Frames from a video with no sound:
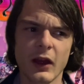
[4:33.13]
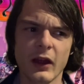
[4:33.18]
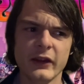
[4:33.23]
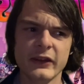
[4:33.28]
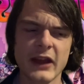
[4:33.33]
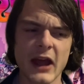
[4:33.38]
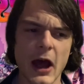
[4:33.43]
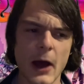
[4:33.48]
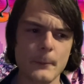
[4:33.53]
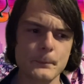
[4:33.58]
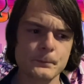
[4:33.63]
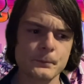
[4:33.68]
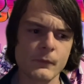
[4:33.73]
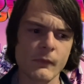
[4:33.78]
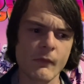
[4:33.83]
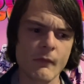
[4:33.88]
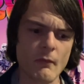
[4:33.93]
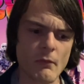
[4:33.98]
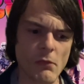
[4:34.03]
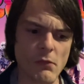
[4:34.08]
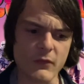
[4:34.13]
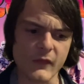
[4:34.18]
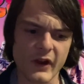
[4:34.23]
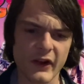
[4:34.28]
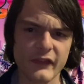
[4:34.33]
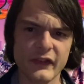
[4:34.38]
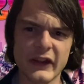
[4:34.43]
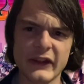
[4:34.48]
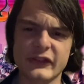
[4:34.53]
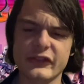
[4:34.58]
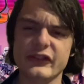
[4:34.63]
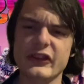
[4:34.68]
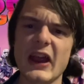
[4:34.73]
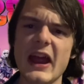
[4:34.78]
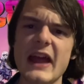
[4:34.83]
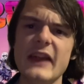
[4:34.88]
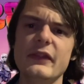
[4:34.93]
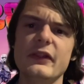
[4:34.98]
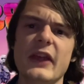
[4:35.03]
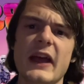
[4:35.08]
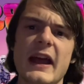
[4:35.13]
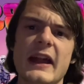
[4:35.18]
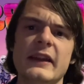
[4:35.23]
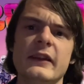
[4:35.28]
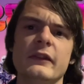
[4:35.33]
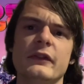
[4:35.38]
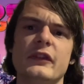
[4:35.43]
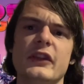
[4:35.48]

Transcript: Now, it's said that